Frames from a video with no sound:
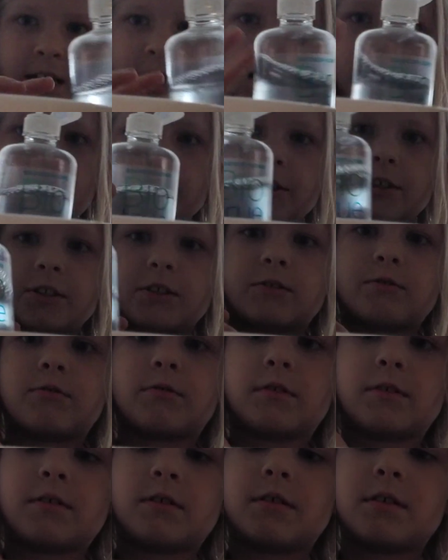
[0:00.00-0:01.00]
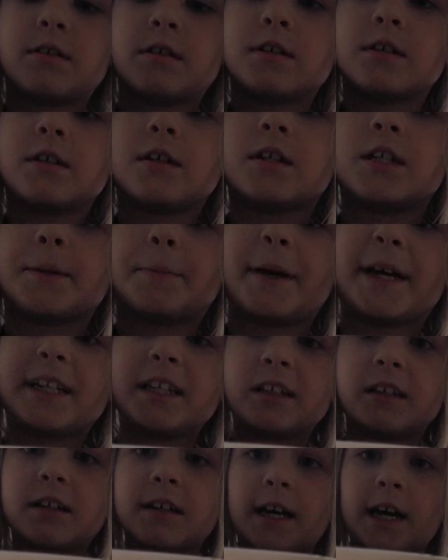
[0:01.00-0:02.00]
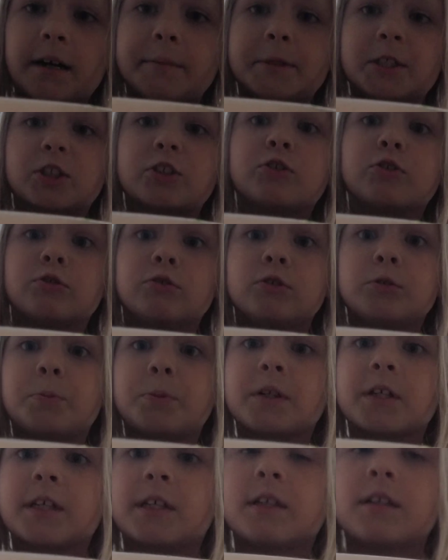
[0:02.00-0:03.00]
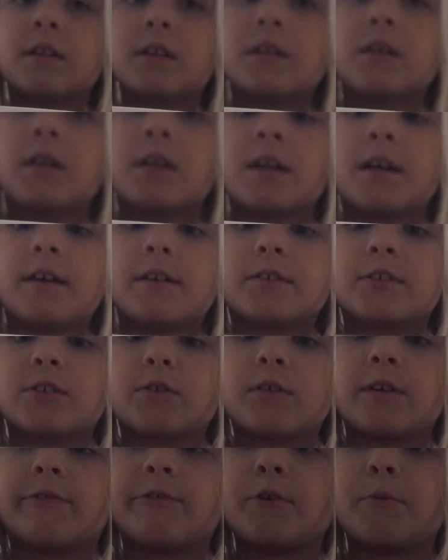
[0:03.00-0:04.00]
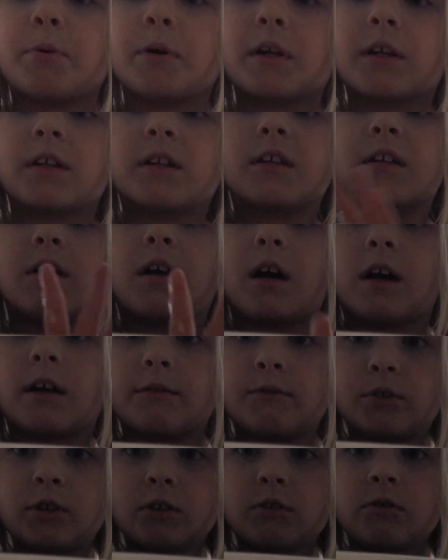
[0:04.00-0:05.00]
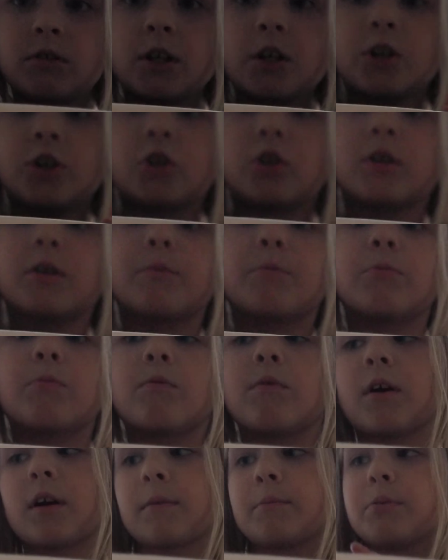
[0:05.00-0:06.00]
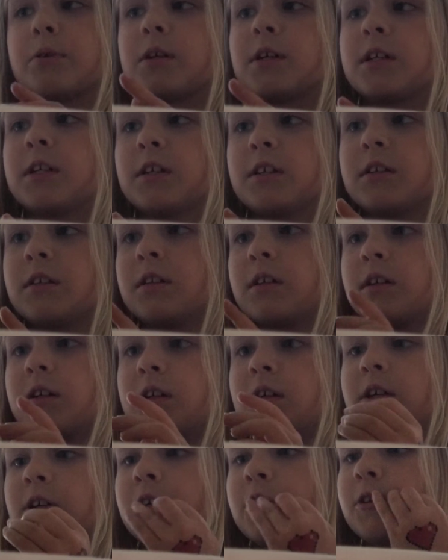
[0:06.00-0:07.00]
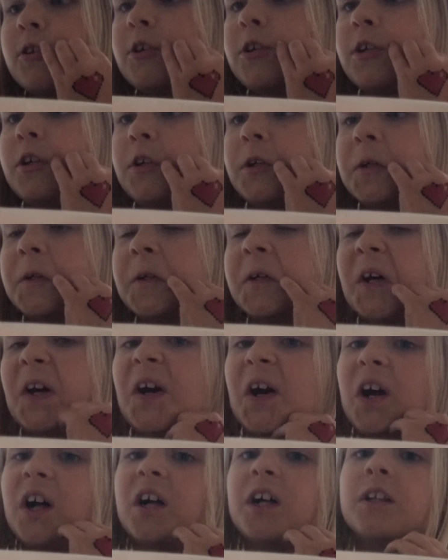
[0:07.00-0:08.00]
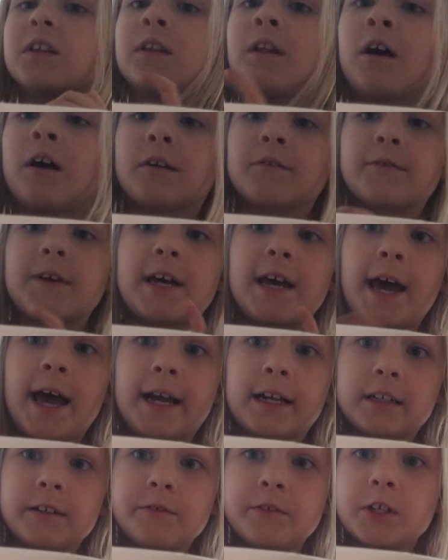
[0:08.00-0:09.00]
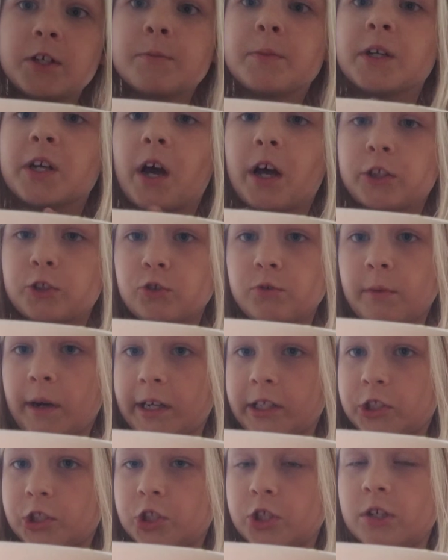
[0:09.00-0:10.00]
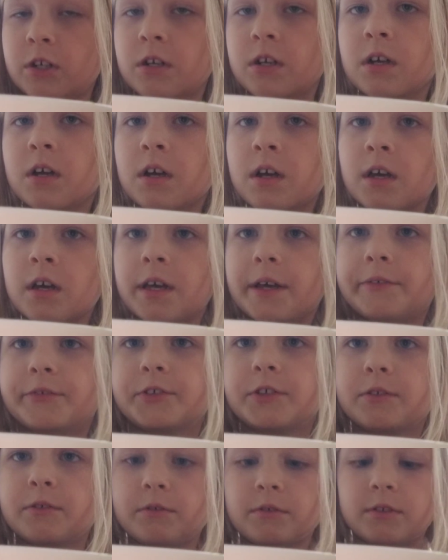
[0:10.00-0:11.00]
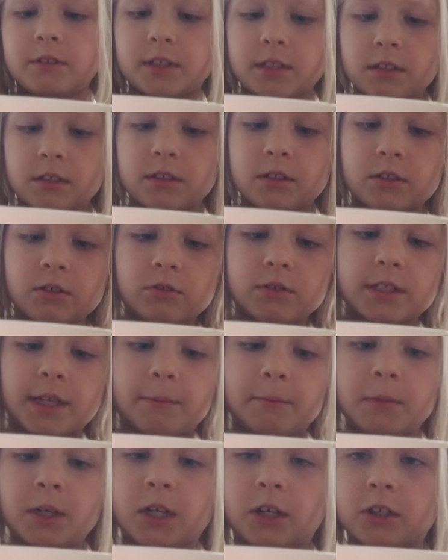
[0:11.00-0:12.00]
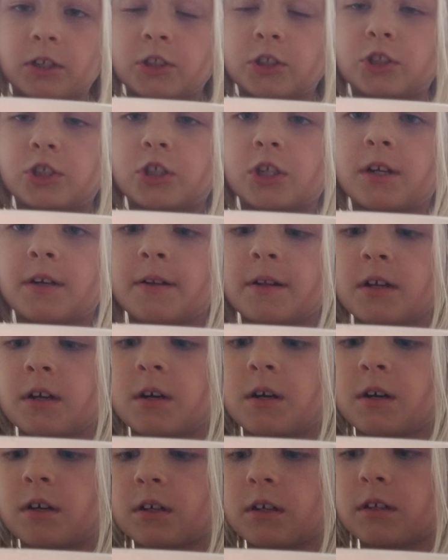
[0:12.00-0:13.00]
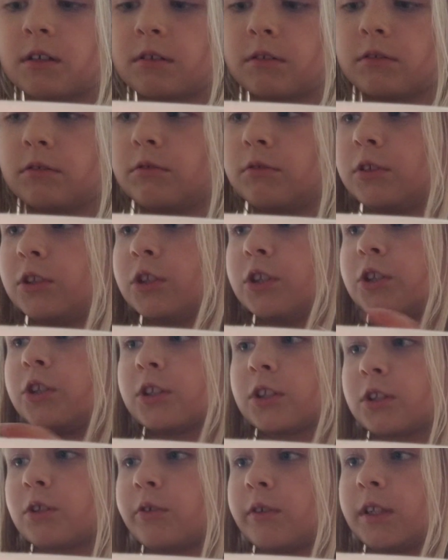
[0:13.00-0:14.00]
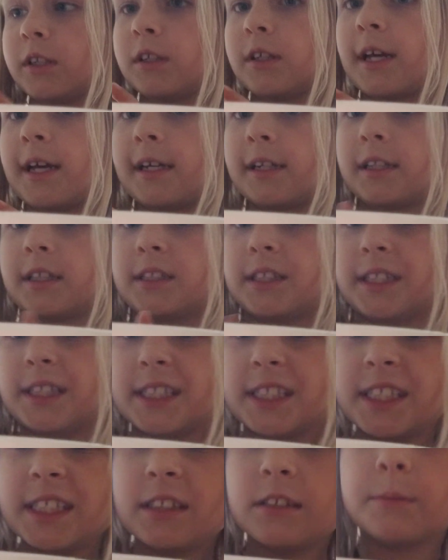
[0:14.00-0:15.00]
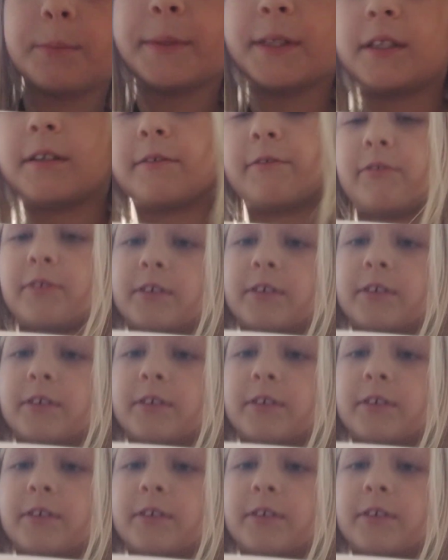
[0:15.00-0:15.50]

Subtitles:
and you're just going to, depending on how much glue you put in, so if you put in a lot of glue, you're going to want to put in a lot of activator, but not too much. if you didn't use that much glue, you're just going to add a little bit of